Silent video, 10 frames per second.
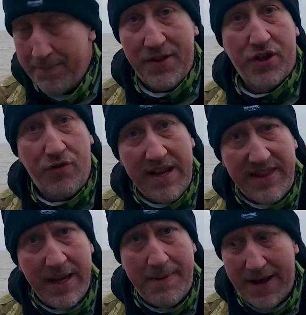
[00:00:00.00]
But the great
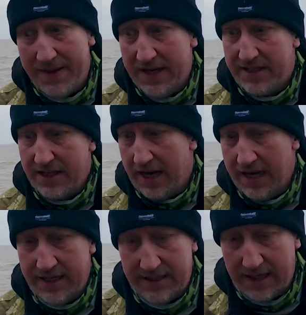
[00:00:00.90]
thing about this,
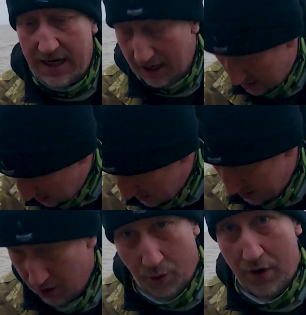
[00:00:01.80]
and I
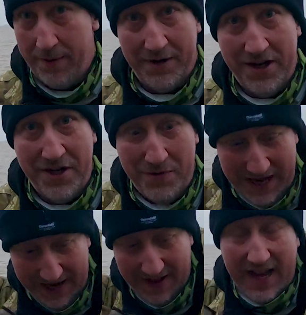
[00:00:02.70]
don't know what I'm going to do with
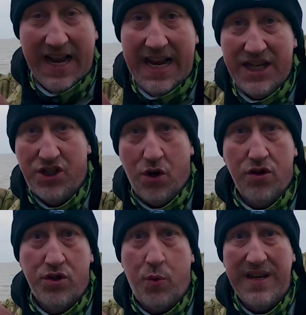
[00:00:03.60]
it, it's got
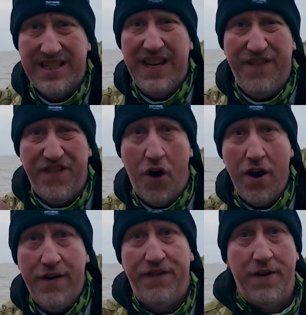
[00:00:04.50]

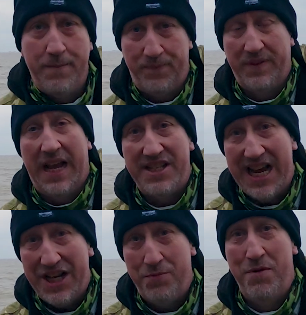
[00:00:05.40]
25
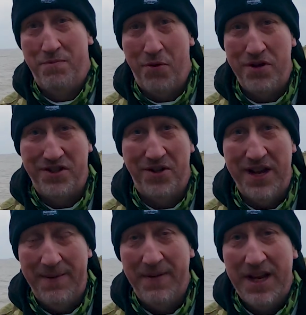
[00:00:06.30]
attachment points on
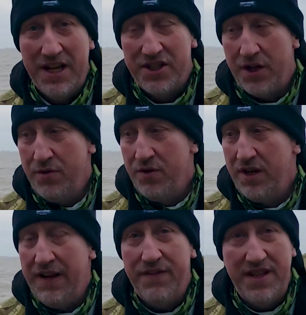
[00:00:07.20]
it. So
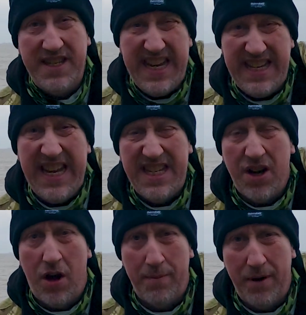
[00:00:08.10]
even the DD
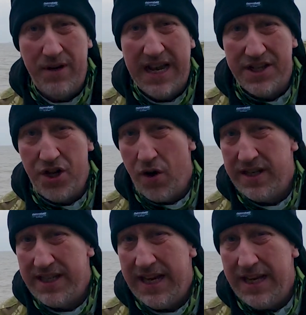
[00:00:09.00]
tarp only has
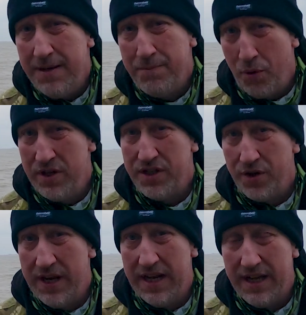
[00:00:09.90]
19 points
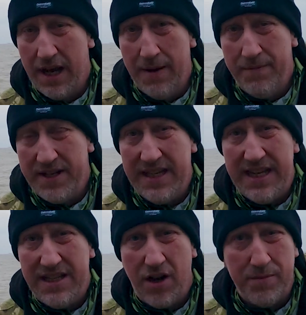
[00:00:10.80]
on it, the
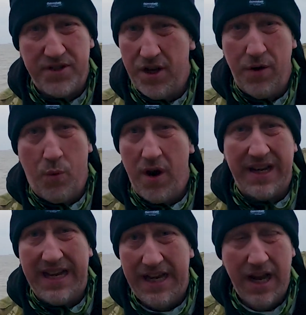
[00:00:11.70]
DD tarps that are
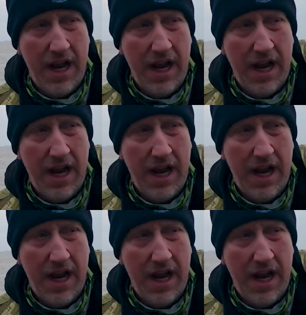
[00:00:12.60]
widely